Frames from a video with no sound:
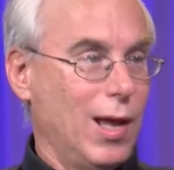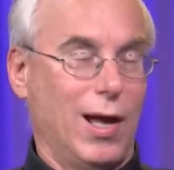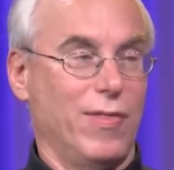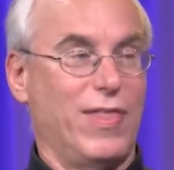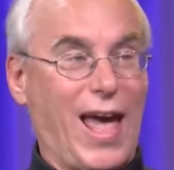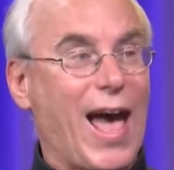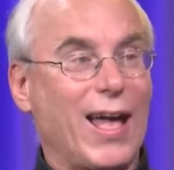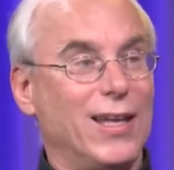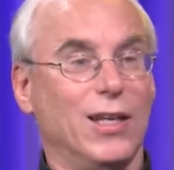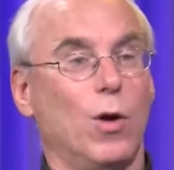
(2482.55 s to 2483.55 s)
Uh,
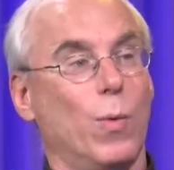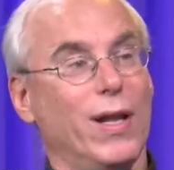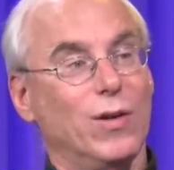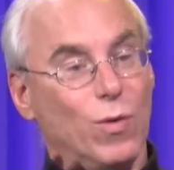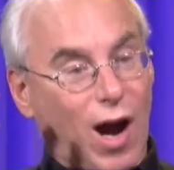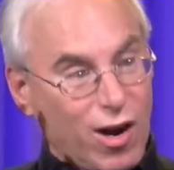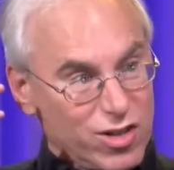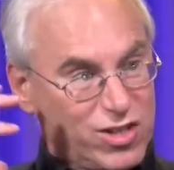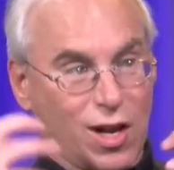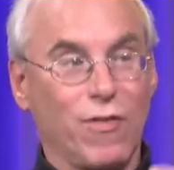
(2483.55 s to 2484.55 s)
that, you know, when our
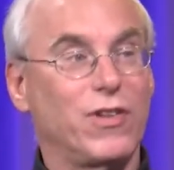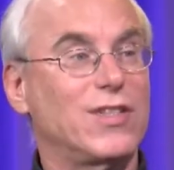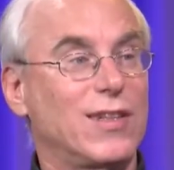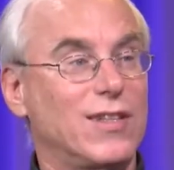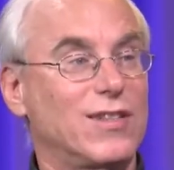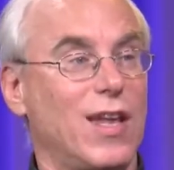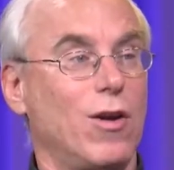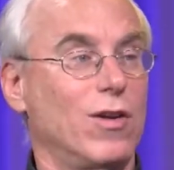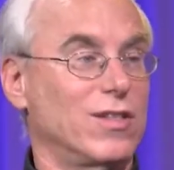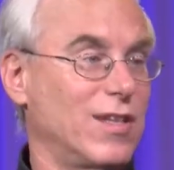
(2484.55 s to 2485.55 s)
self is at the
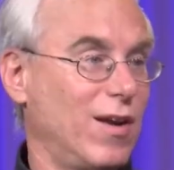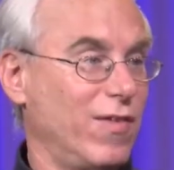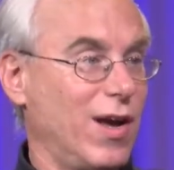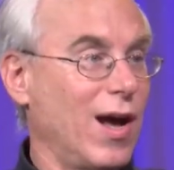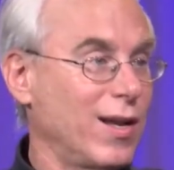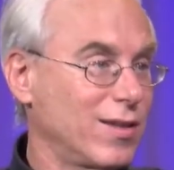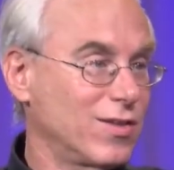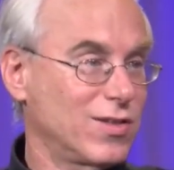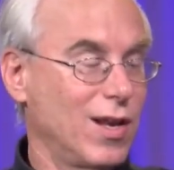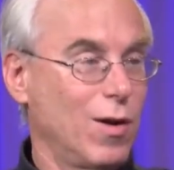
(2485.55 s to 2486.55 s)
center instead of God mm-hmm. at
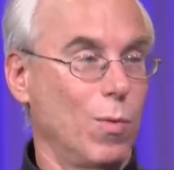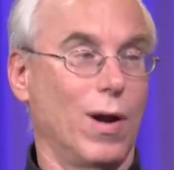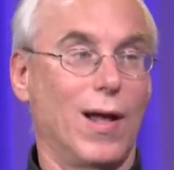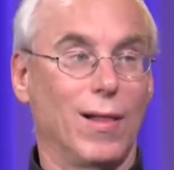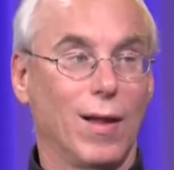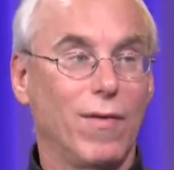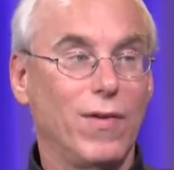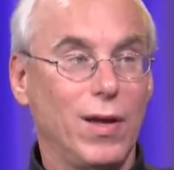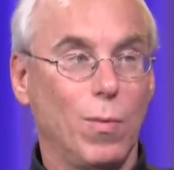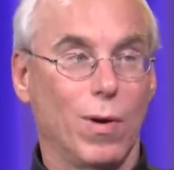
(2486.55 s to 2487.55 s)
the mm-hmm. center, we're not mm-hmm.
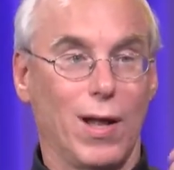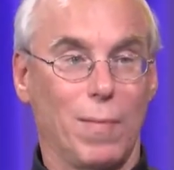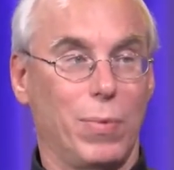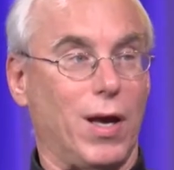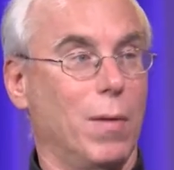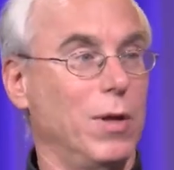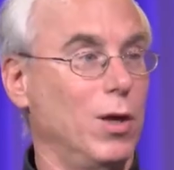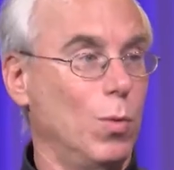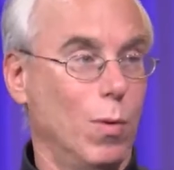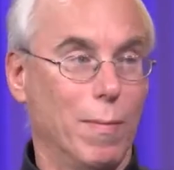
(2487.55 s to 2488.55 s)
loving, we're not becoming
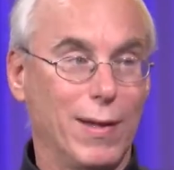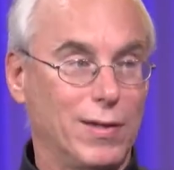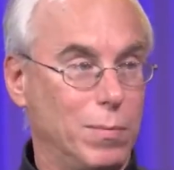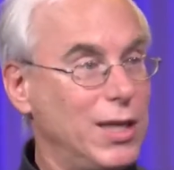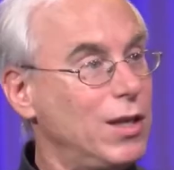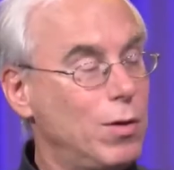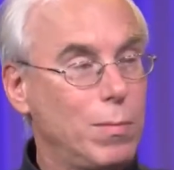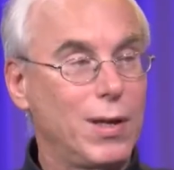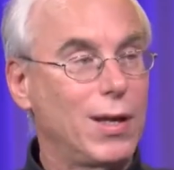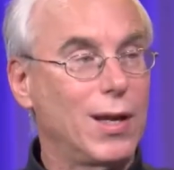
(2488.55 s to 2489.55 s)
who we're meant to be
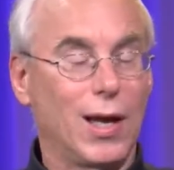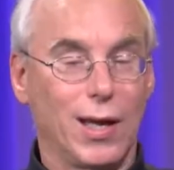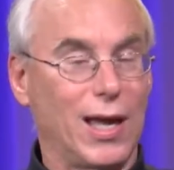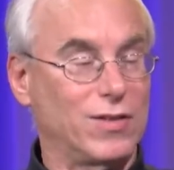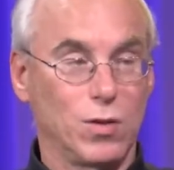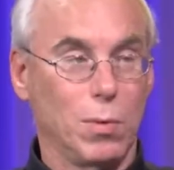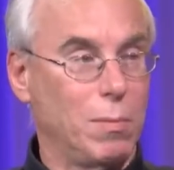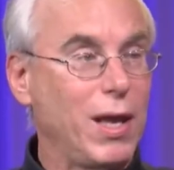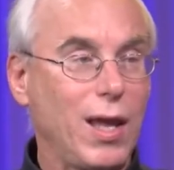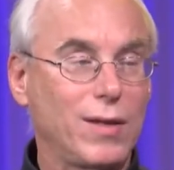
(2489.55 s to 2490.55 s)
human uh, as
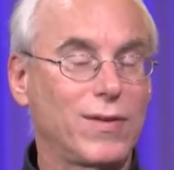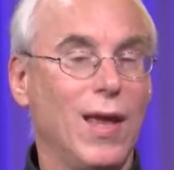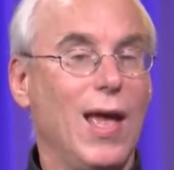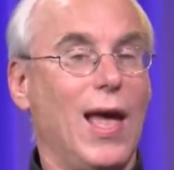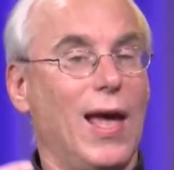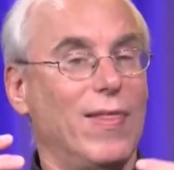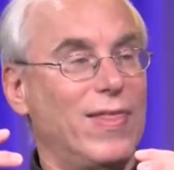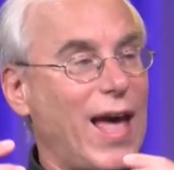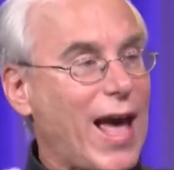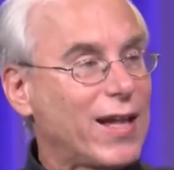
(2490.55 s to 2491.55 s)
human beings. And
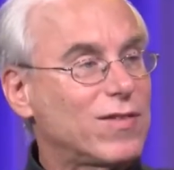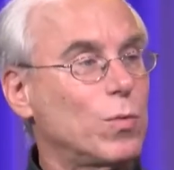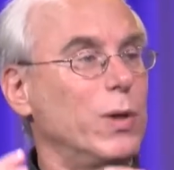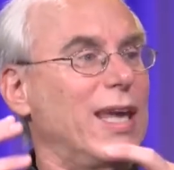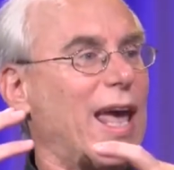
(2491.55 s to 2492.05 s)
mm-hmm. that's, we